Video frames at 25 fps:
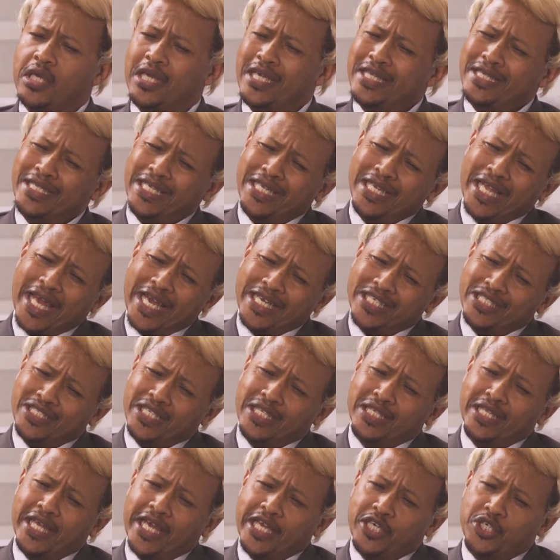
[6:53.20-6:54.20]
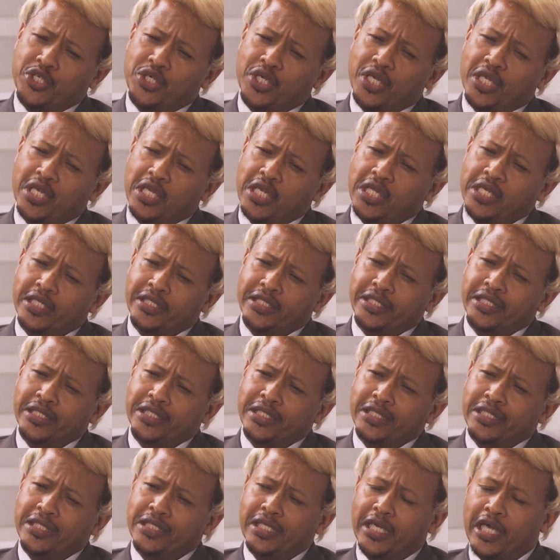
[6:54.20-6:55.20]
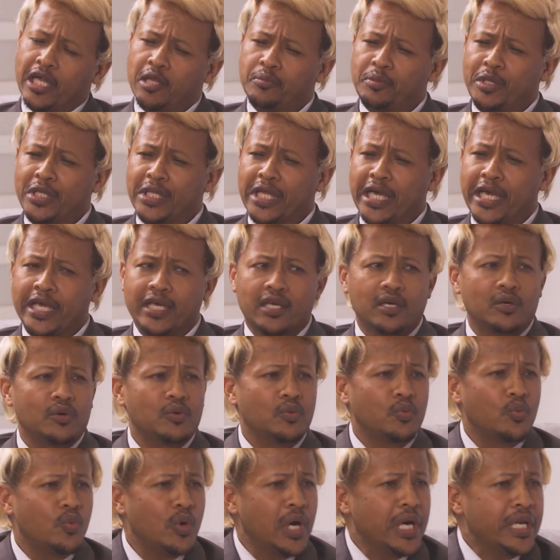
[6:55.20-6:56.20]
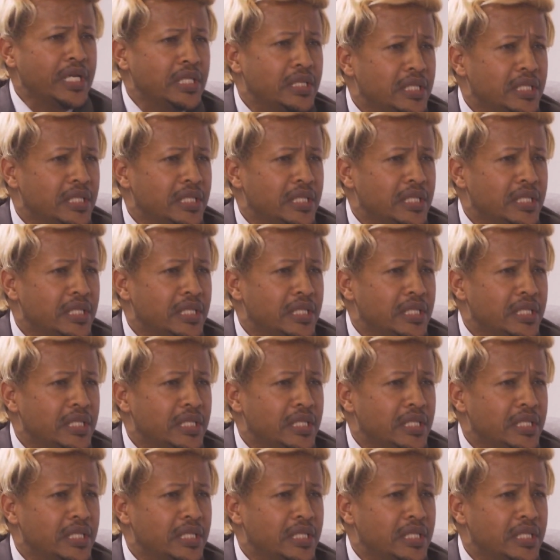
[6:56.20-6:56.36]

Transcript: in the next election, I'll be like, what